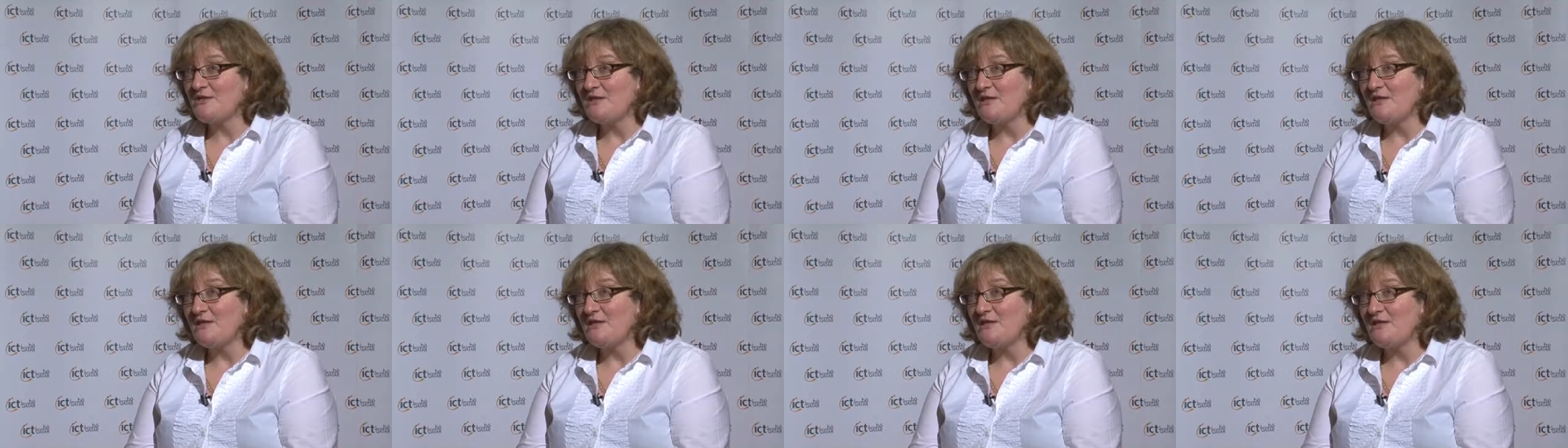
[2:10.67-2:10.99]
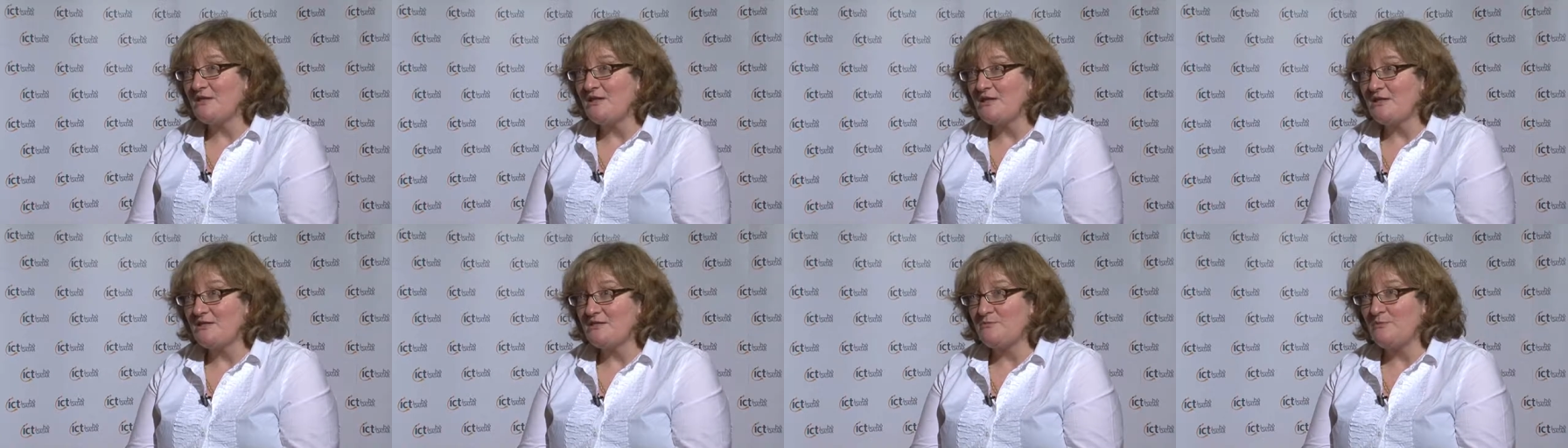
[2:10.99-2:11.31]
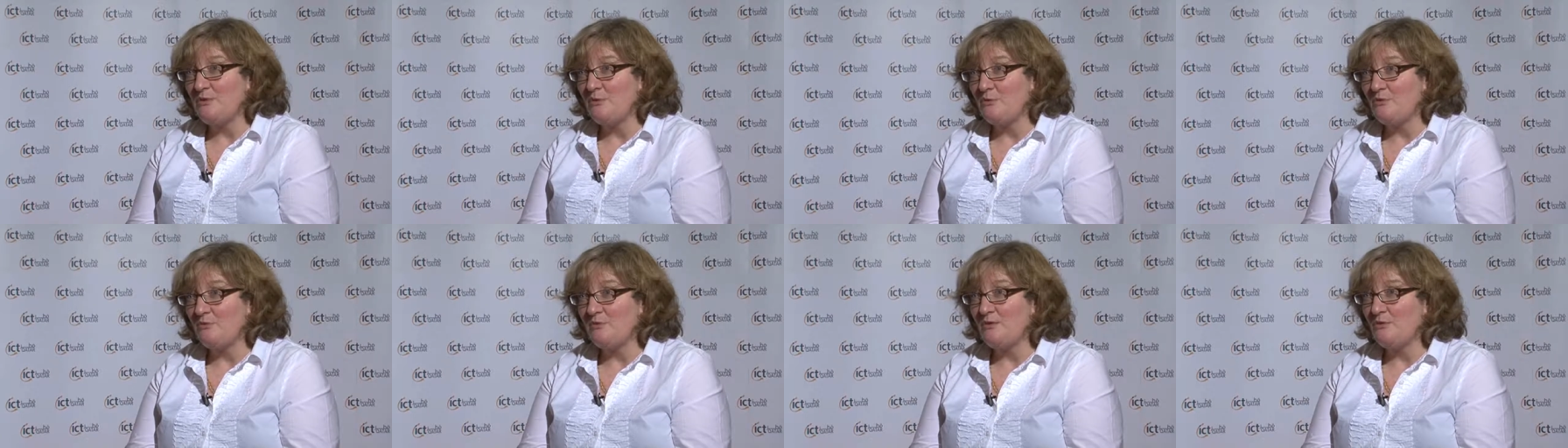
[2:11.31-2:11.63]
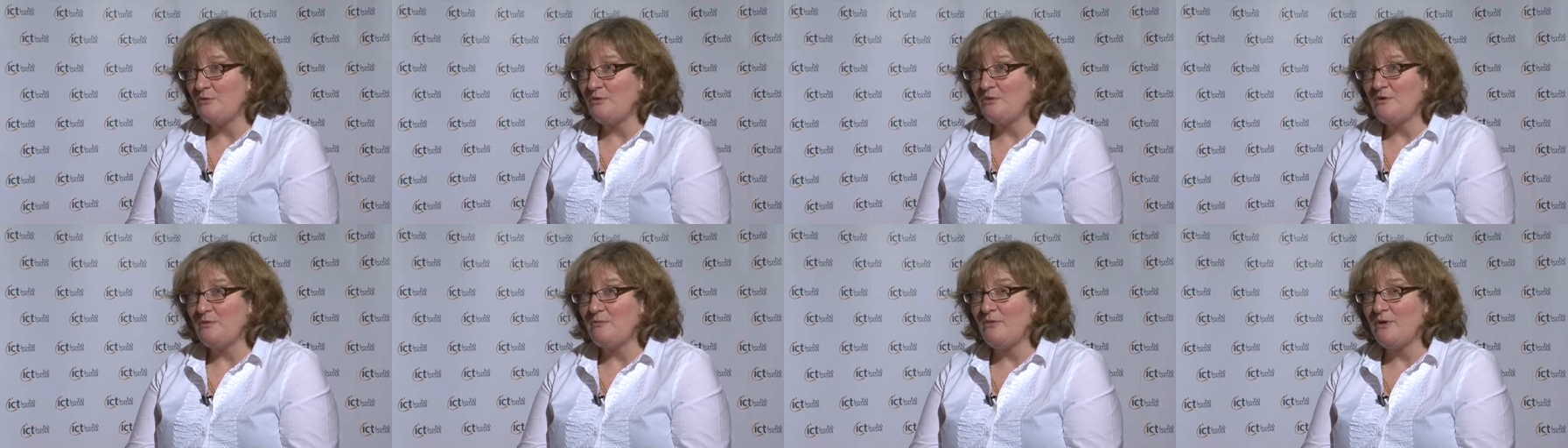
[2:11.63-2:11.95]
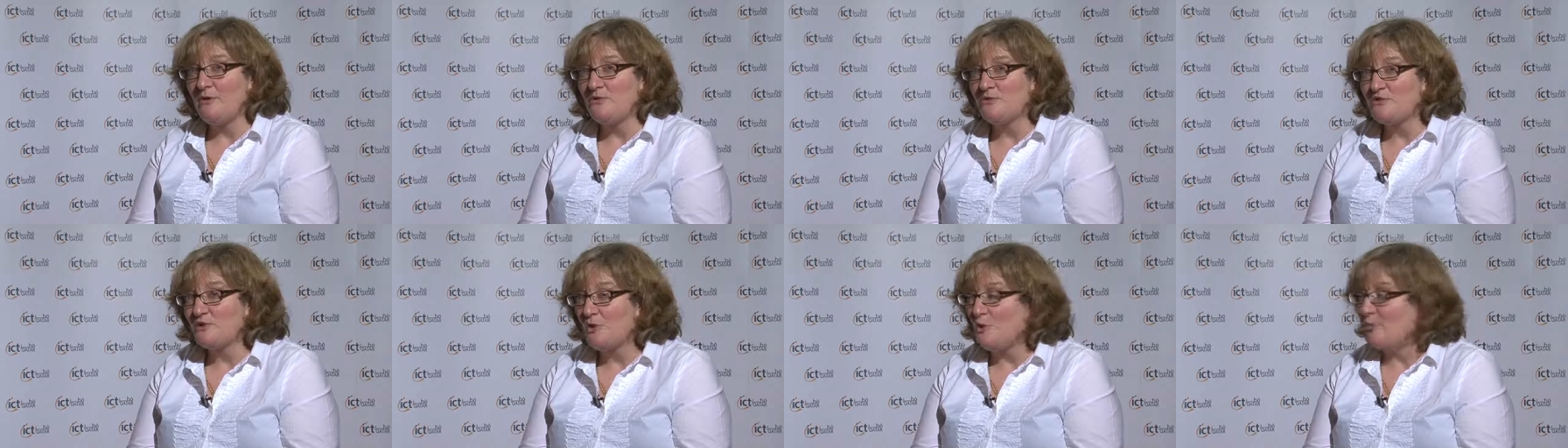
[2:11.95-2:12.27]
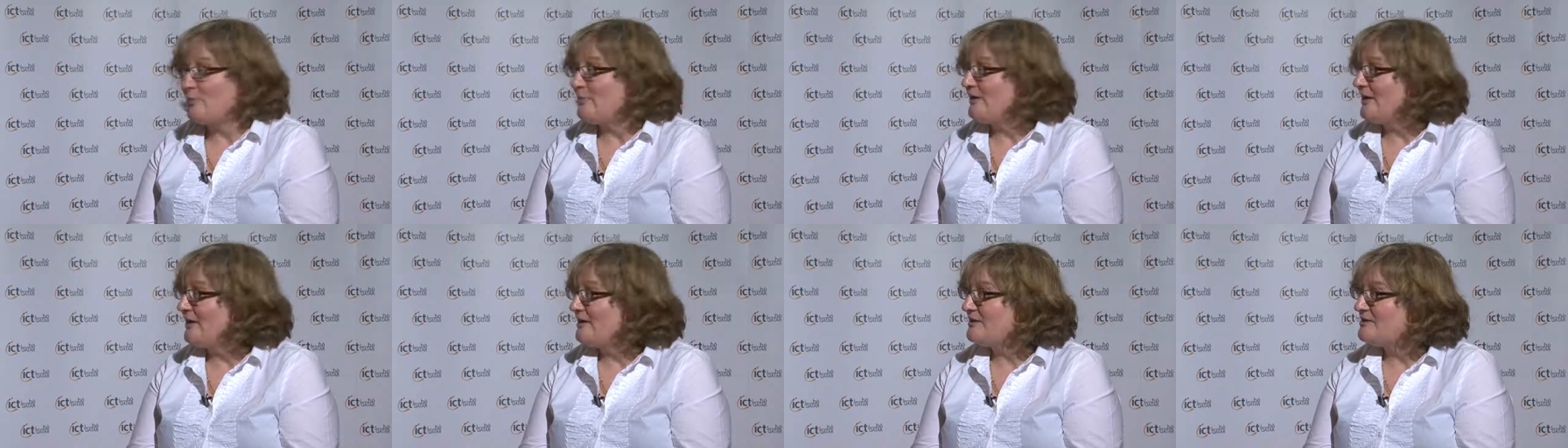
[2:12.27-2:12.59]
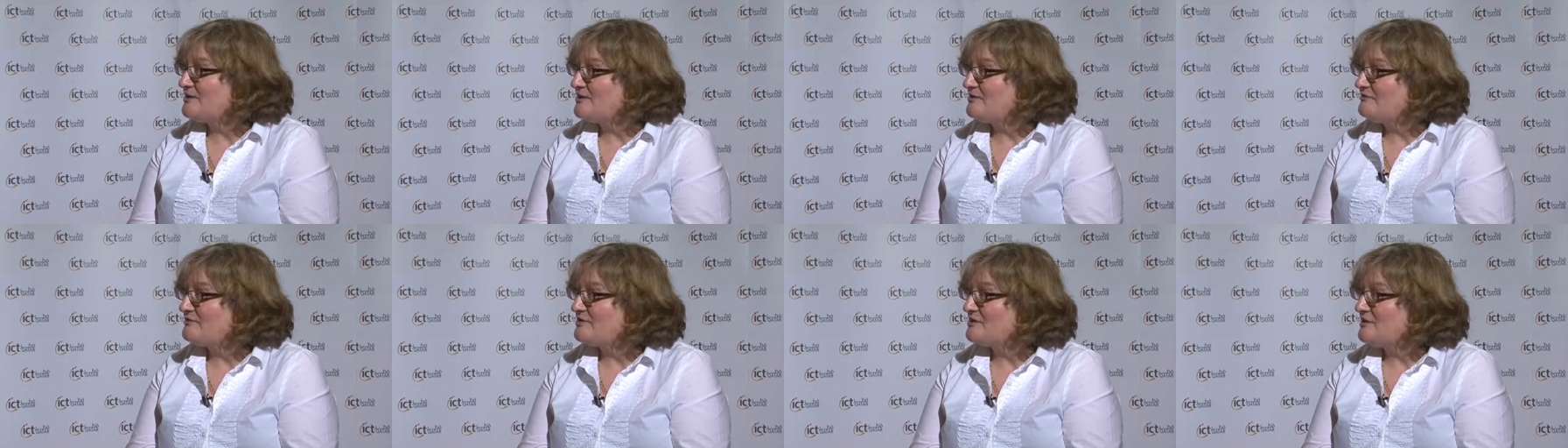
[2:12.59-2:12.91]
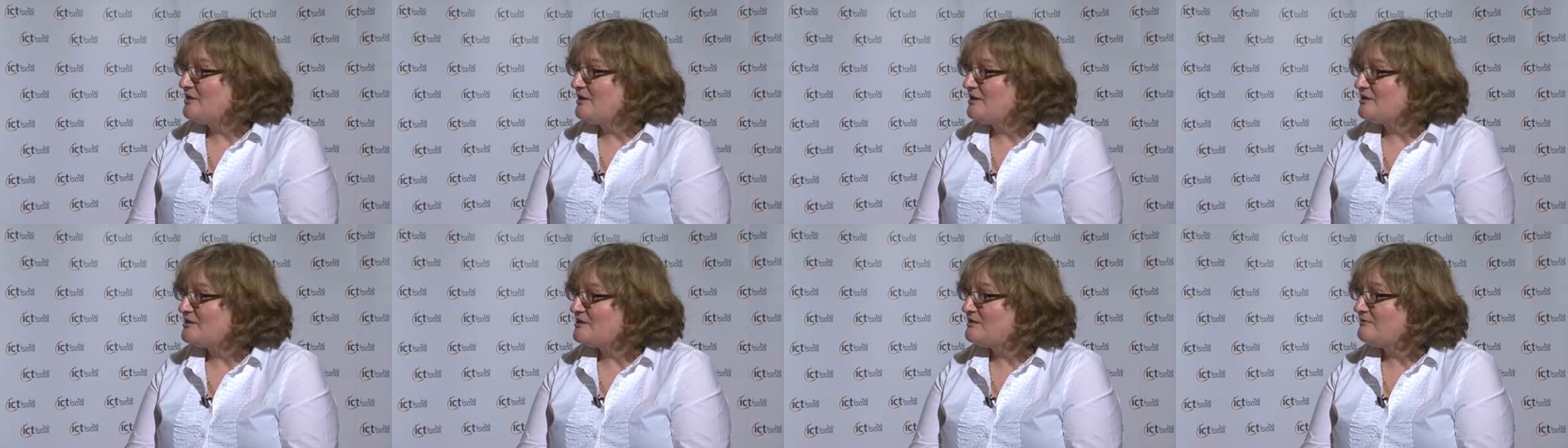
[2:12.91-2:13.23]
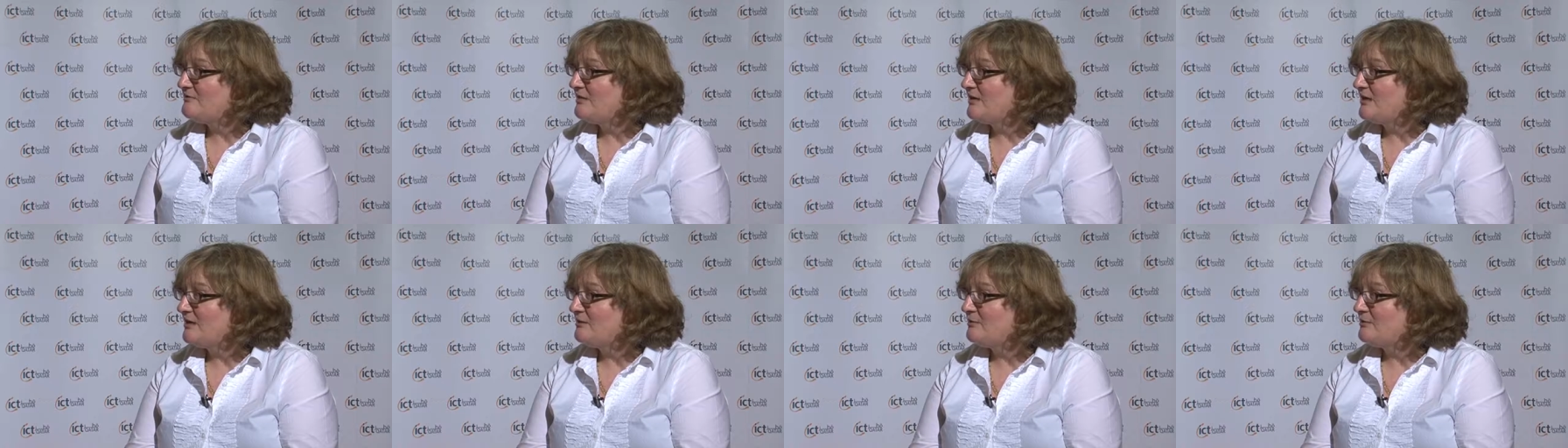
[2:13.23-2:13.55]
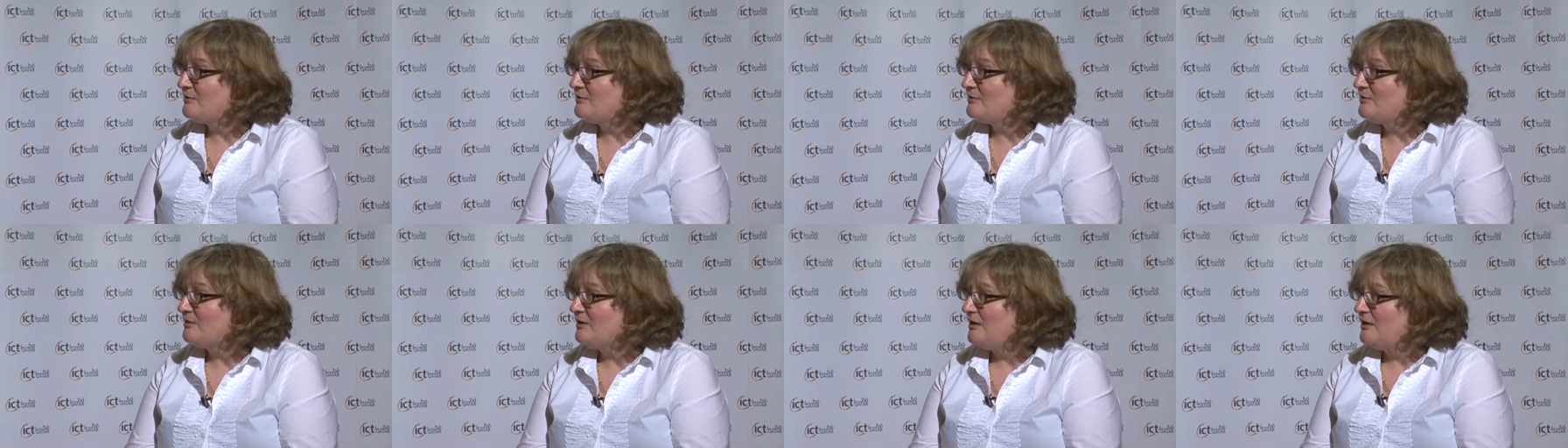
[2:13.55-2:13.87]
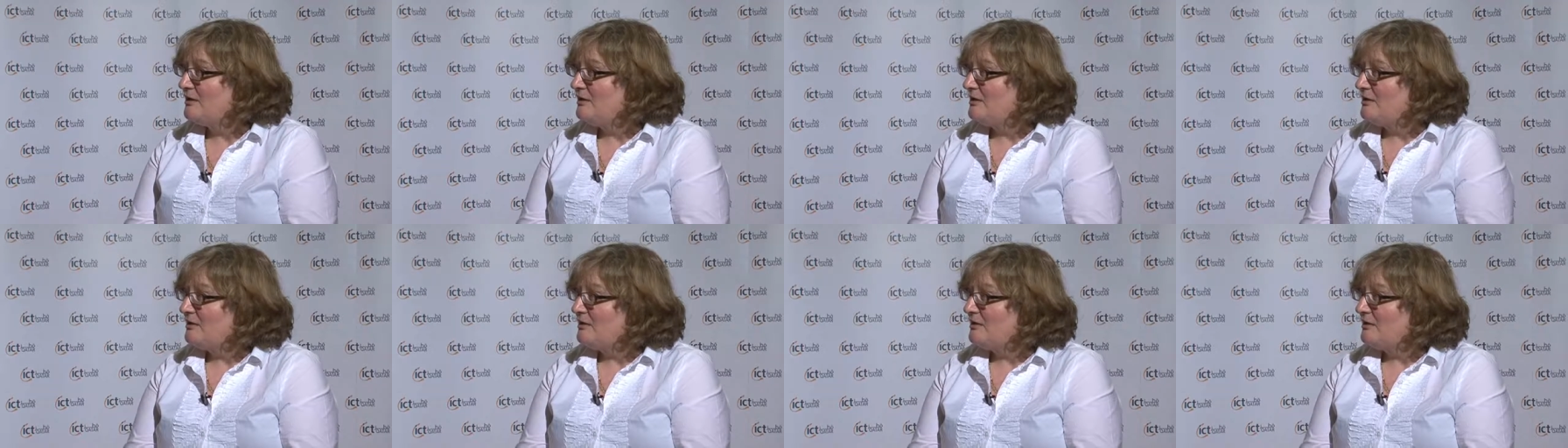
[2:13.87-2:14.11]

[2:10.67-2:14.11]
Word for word: and I think that's probably one of the most comprehensive sites available